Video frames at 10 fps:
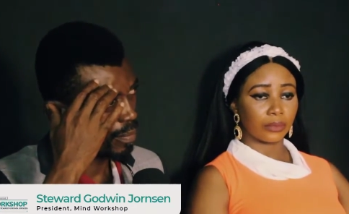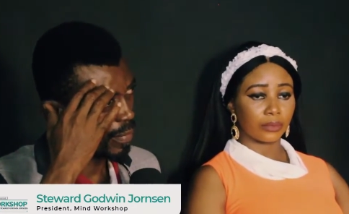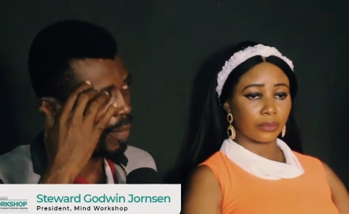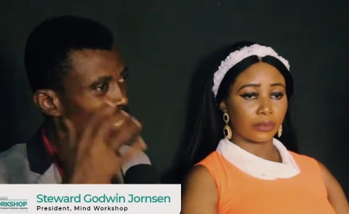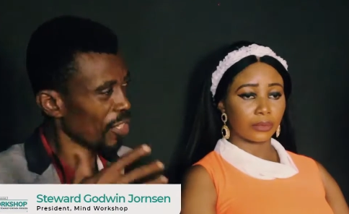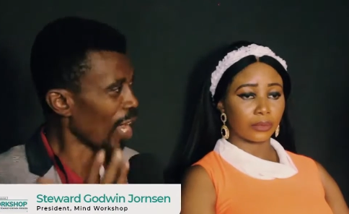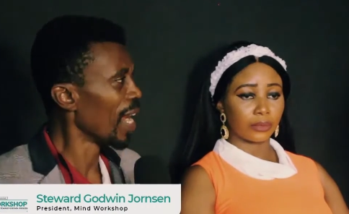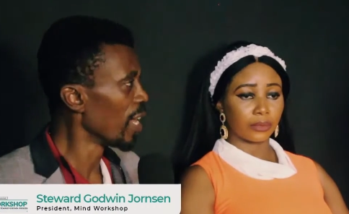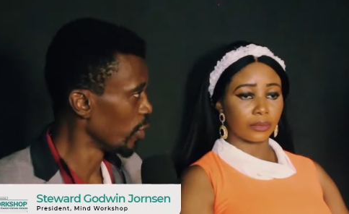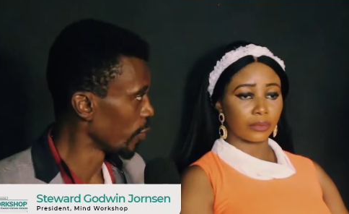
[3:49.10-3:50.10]
Speaker 1: there is a
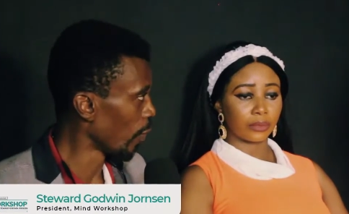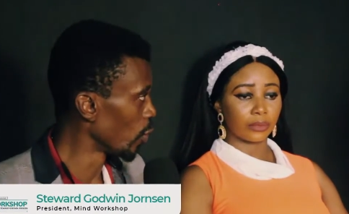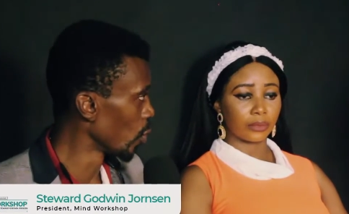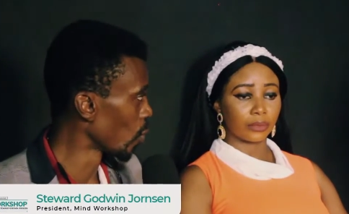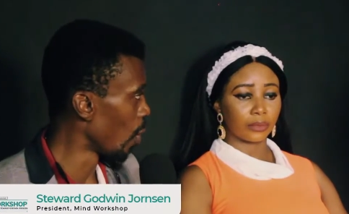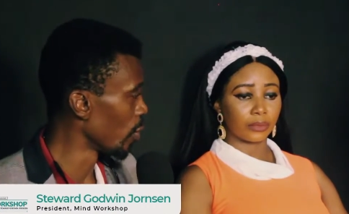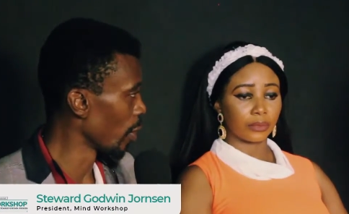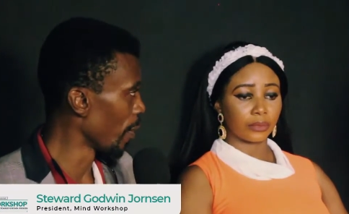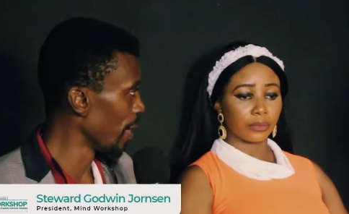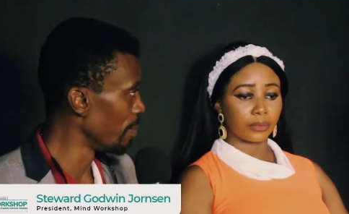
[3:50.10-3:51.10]
challenge for those who want to
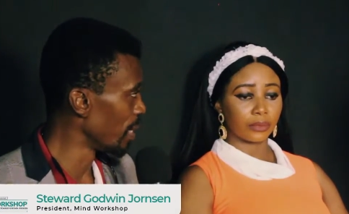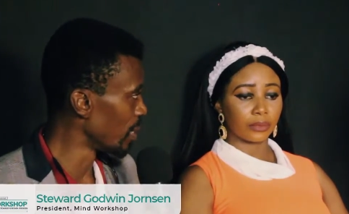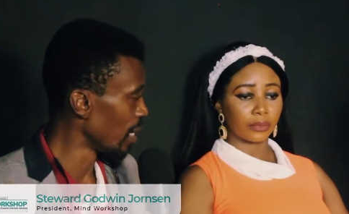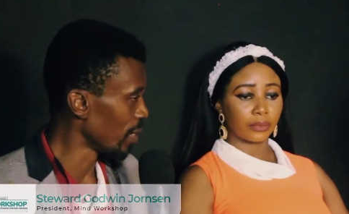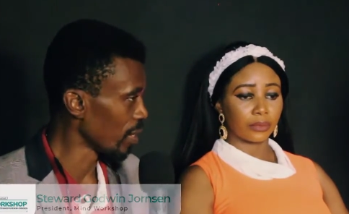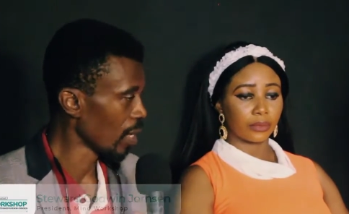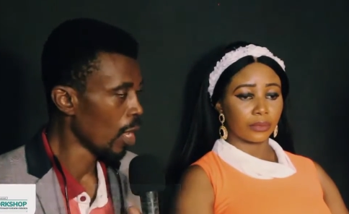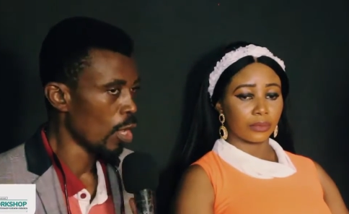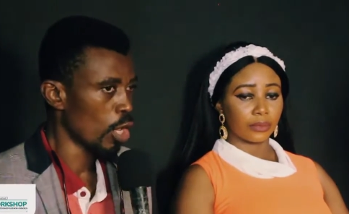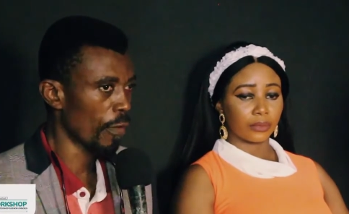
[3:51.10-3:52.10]
create businesses.
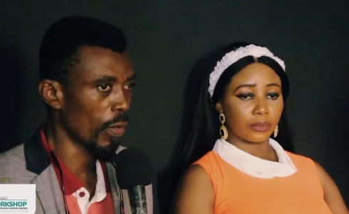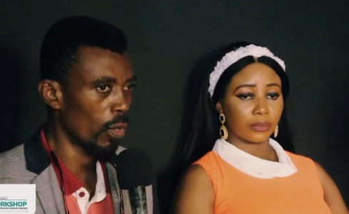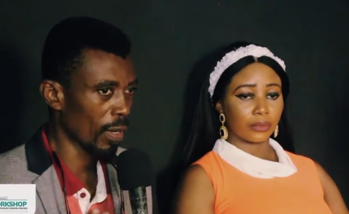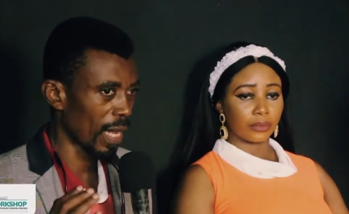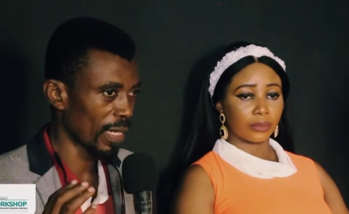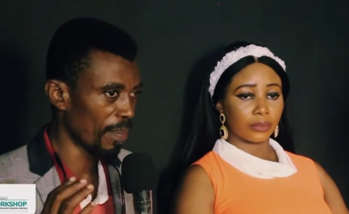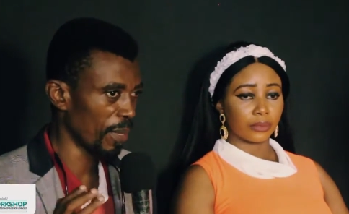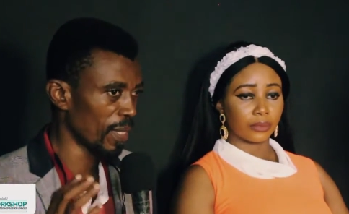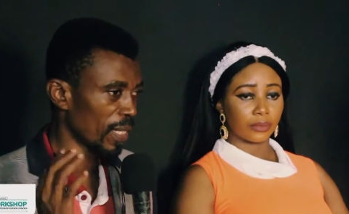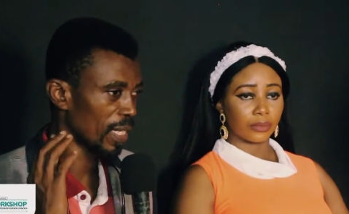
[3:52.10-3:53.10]
If you look at the
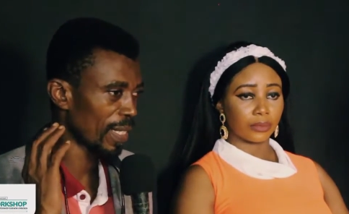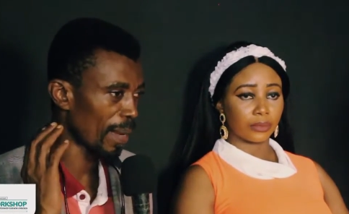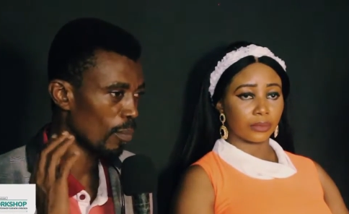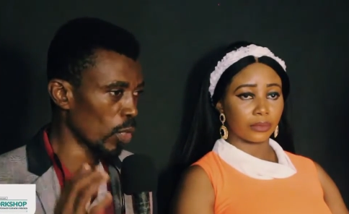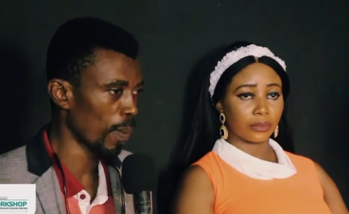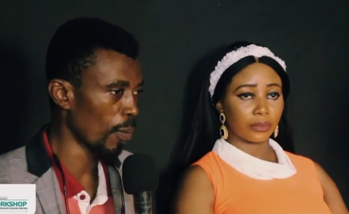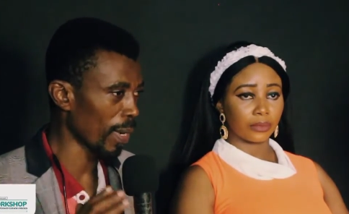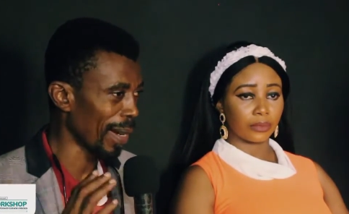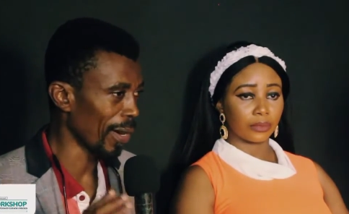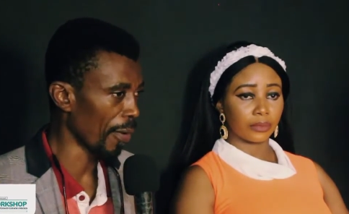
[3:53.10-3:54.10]
businesses that most people
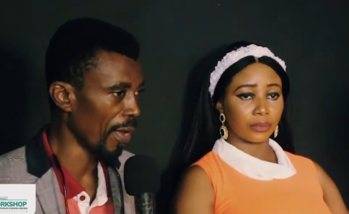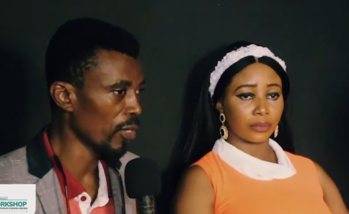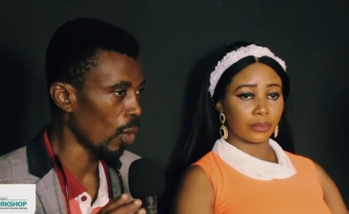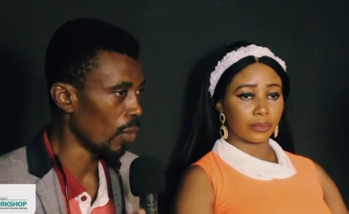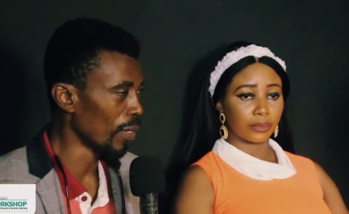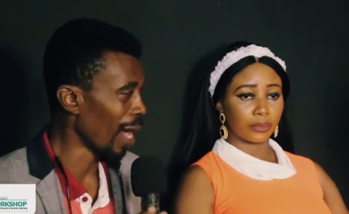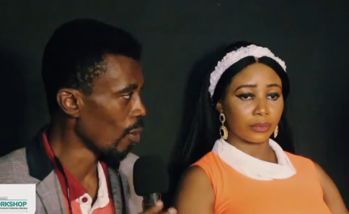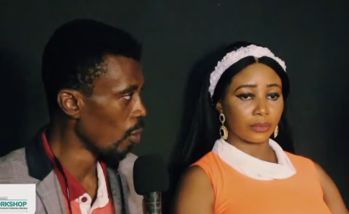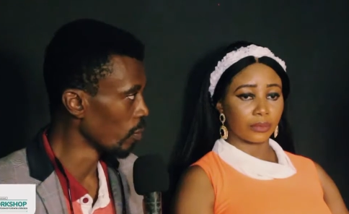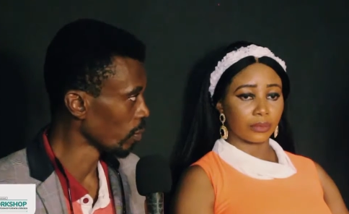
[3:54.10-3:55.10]
can create on
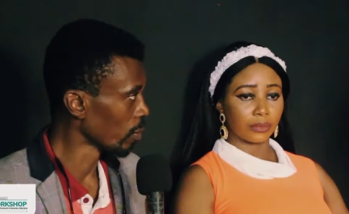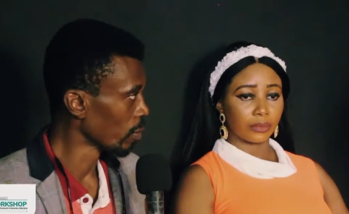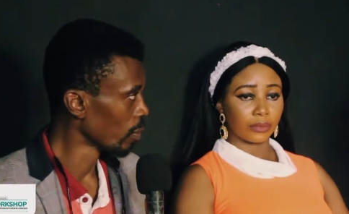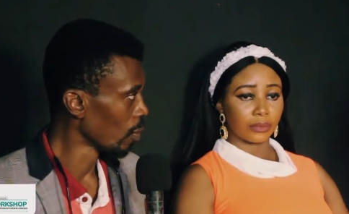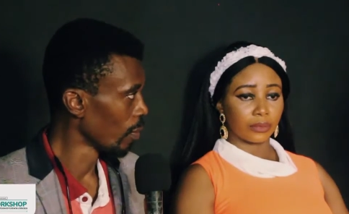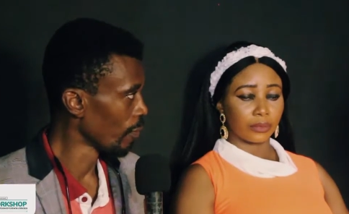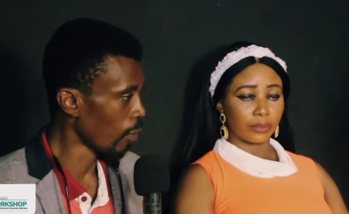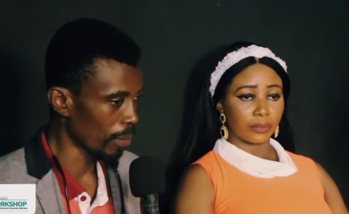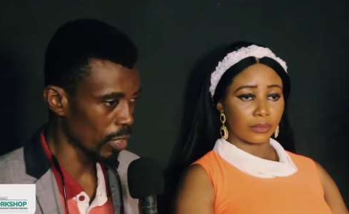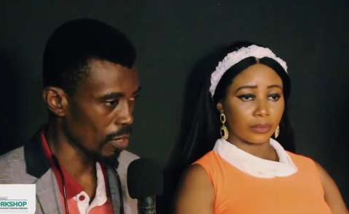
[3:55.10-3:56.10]
their own
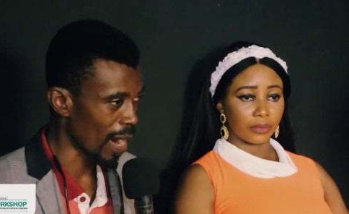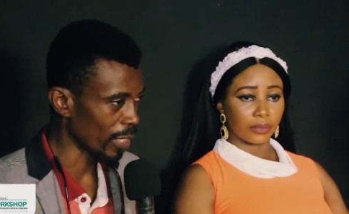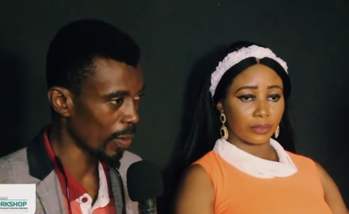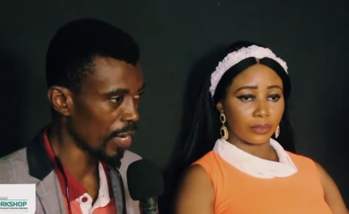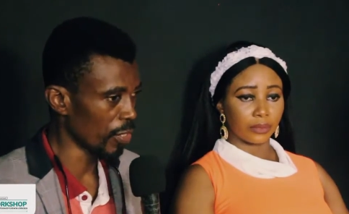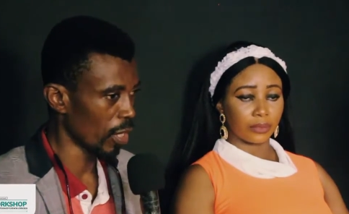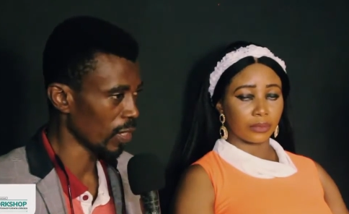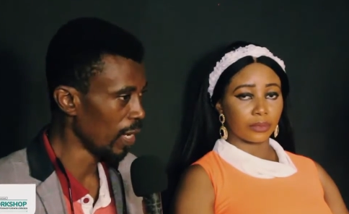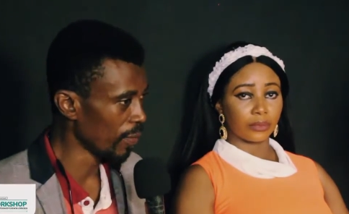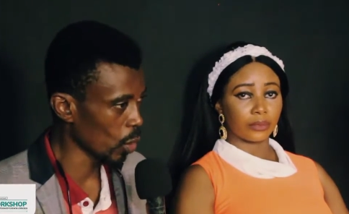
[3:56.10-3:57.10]
from scratch when they
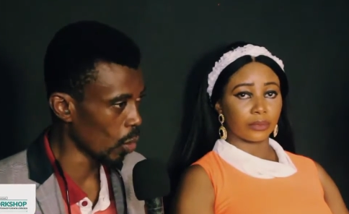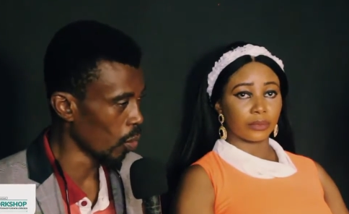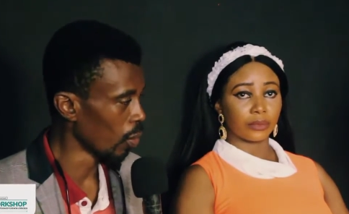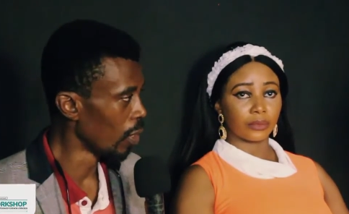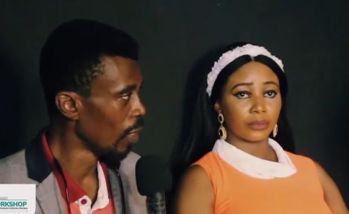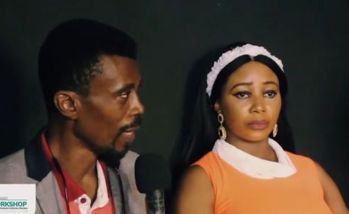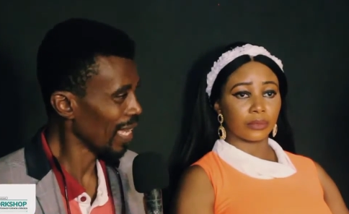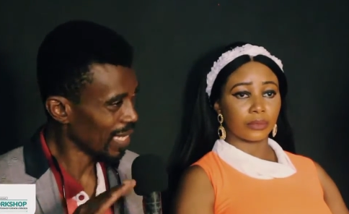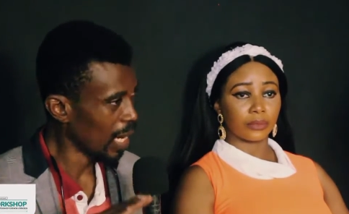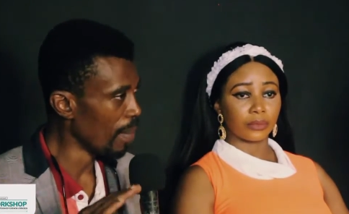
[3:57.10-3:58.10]
just leave school,
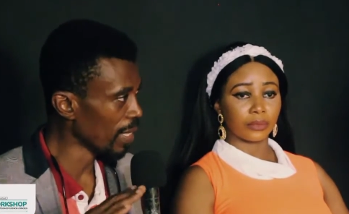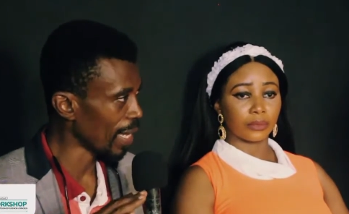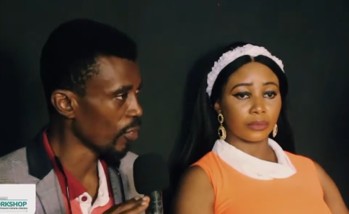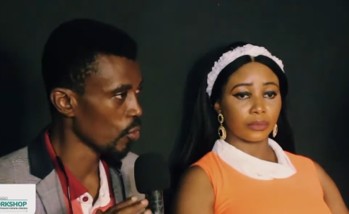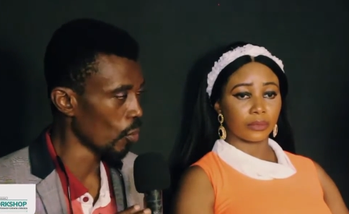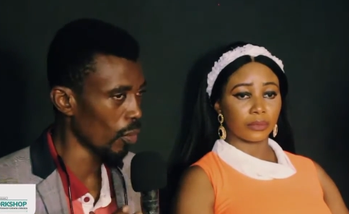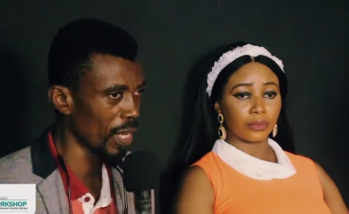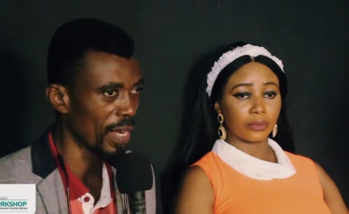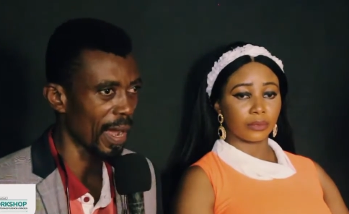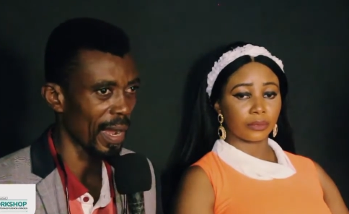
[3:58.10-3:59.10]
it's limited to
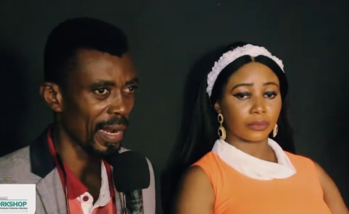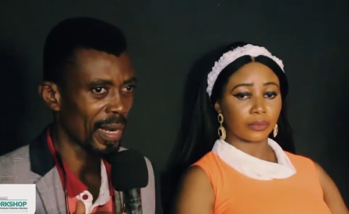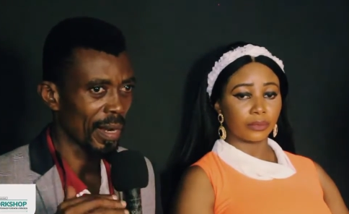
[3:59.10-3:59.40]
either